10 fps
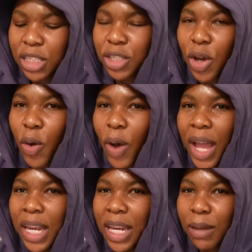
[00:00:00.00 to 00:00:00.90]
So
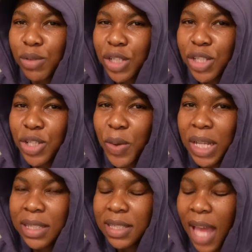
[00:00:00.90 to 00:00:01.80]
I ended up just
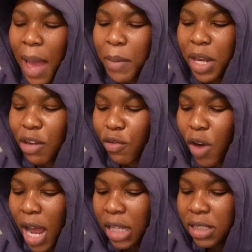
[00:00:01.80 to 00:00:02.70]
doing salmon and
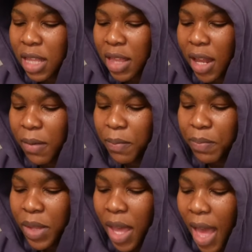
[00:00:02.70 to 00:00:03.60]
rice. And then
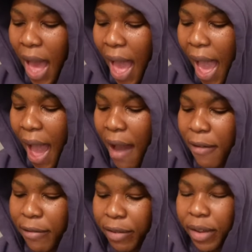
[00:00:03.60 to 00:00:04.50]
I
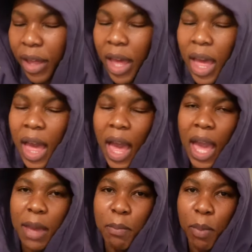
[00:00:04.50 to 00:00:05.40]
have
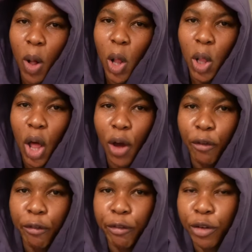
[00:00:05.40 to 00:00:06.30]
a bowl
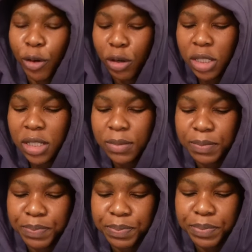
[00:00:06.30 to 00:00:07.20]
of fruit.
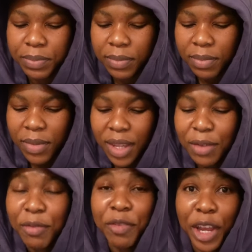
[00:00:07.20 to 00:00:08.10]

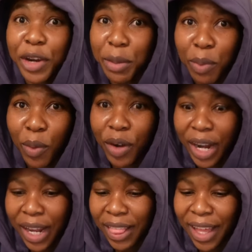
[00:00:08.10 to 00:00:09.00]
Very
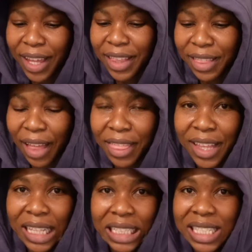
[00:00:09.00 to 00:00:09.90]
boring. Like, I
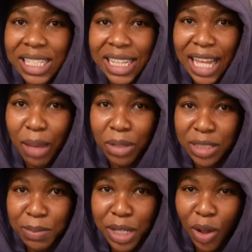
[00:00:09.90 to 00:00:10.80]
think this is the
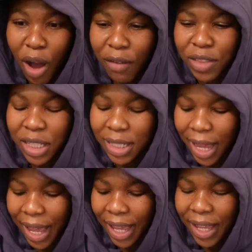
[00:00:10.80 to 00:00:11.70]
lamest meal of the
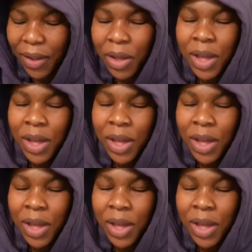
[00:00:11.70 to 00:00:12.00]
day.